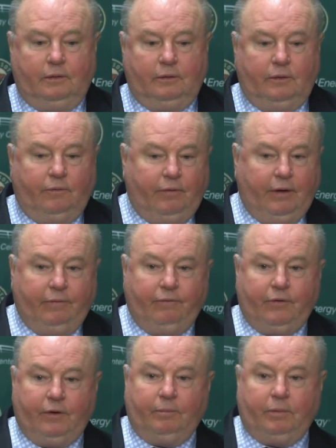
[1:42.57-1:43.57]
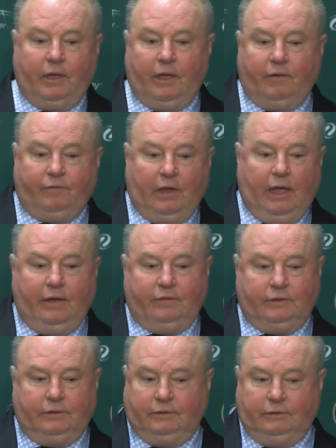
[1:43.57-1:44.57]
you're fighting for your playoff
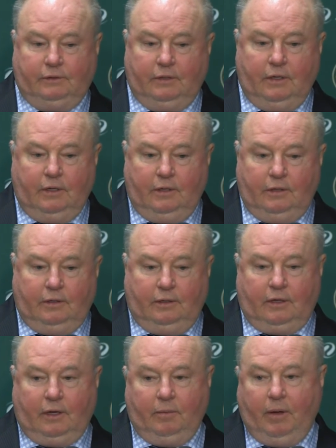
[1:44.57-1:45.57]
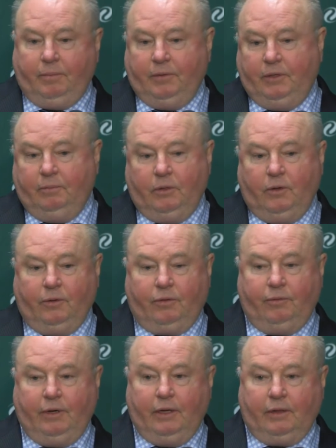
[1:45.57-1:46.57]
lives, and you come up and you blow a
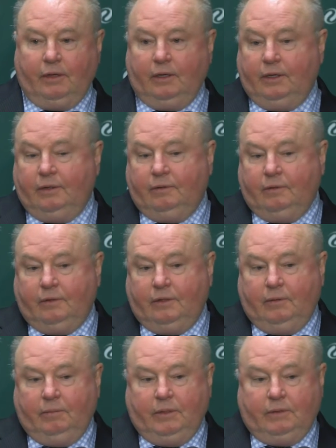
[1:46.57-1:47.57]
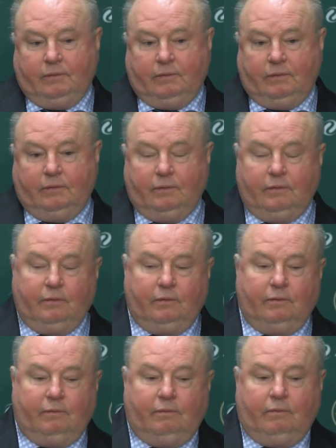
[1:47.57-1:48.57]
3-0 lead to a team that
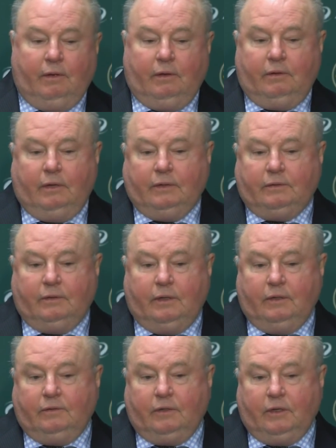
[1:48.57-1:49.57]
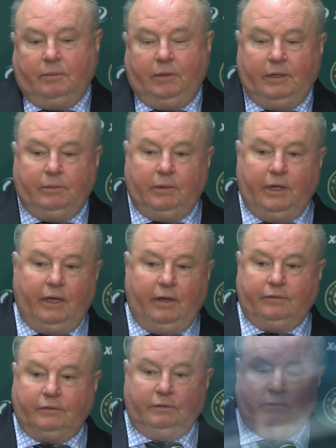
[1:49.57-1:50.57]
isn't going to be in the playoffs.